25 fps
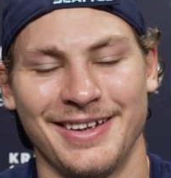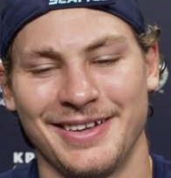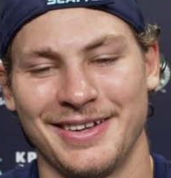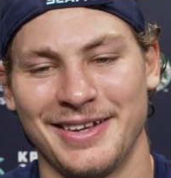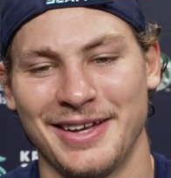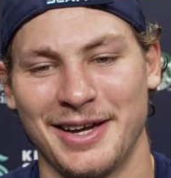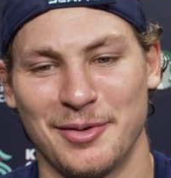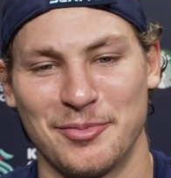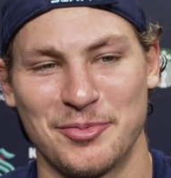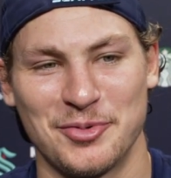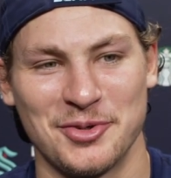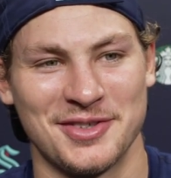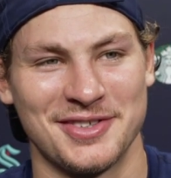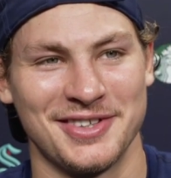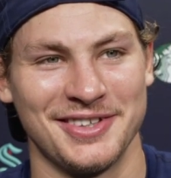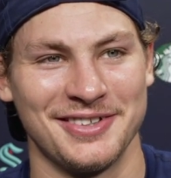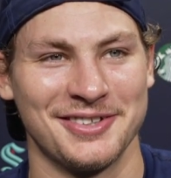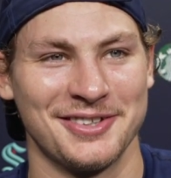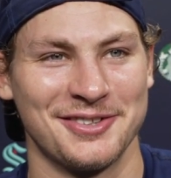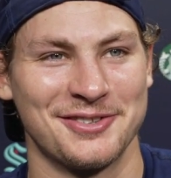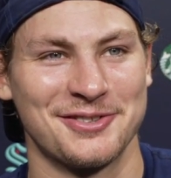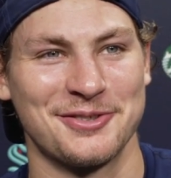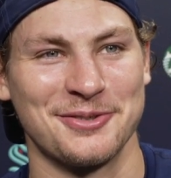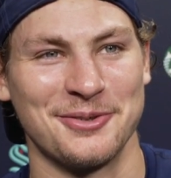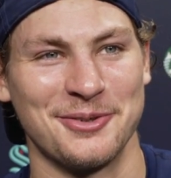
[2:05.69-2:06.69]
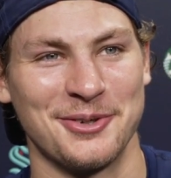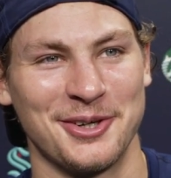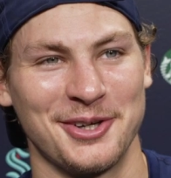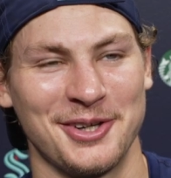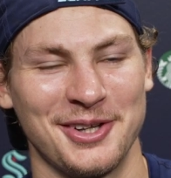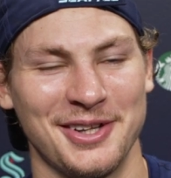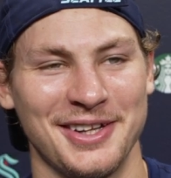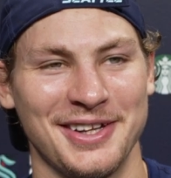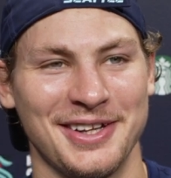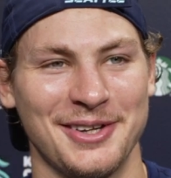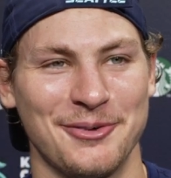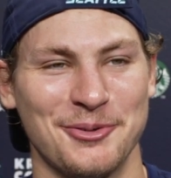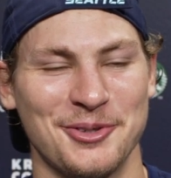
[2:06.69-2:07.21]
Yeah, preseason's too
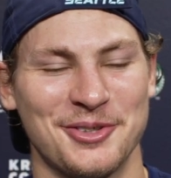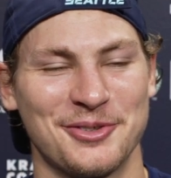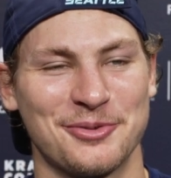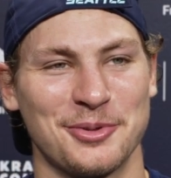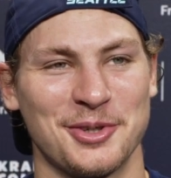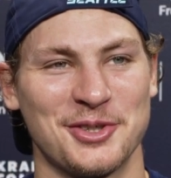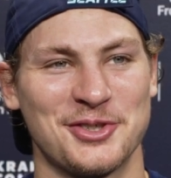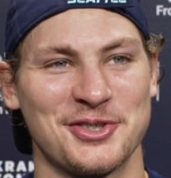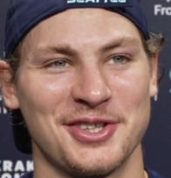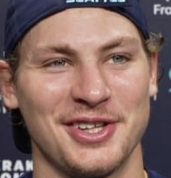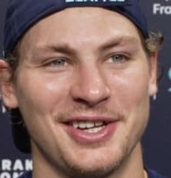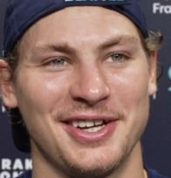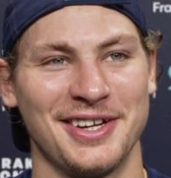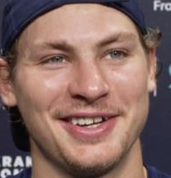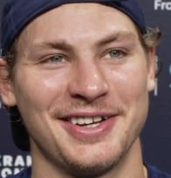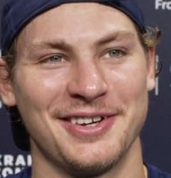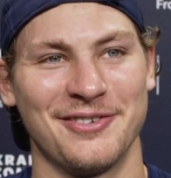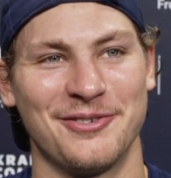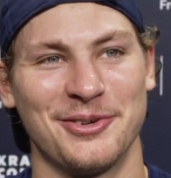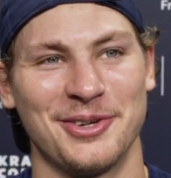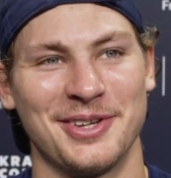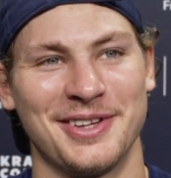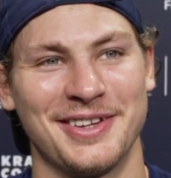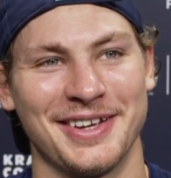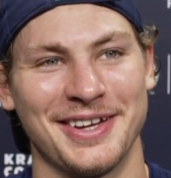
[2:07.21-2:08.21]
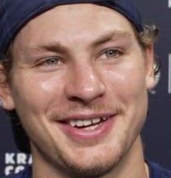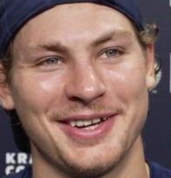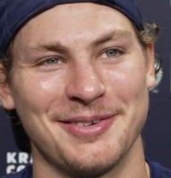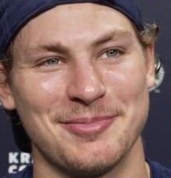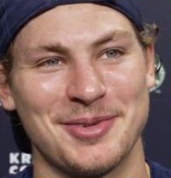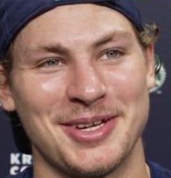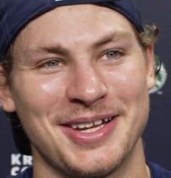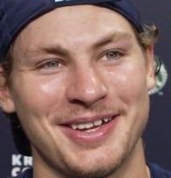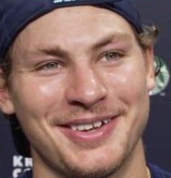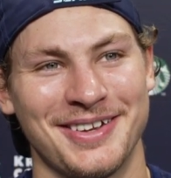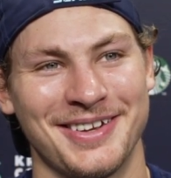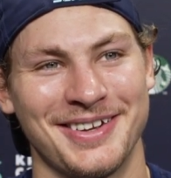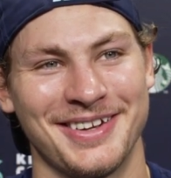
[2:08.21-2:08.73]
early. We switch line every day,
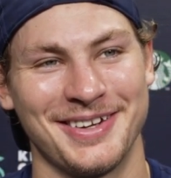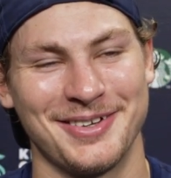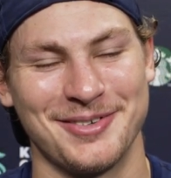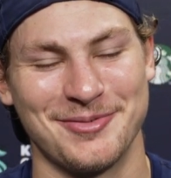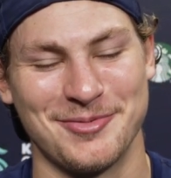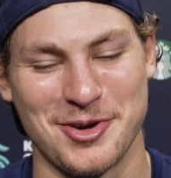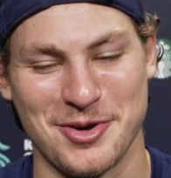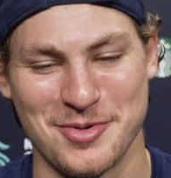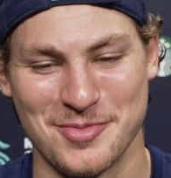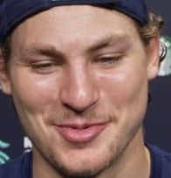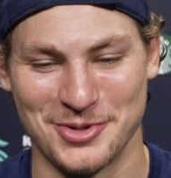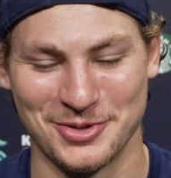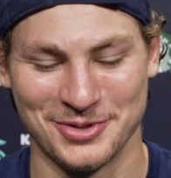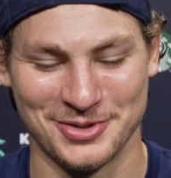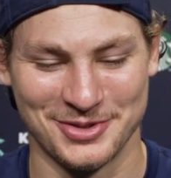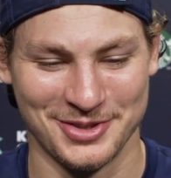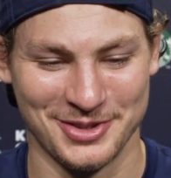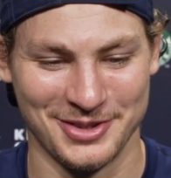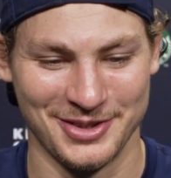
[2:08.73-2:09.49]
almost.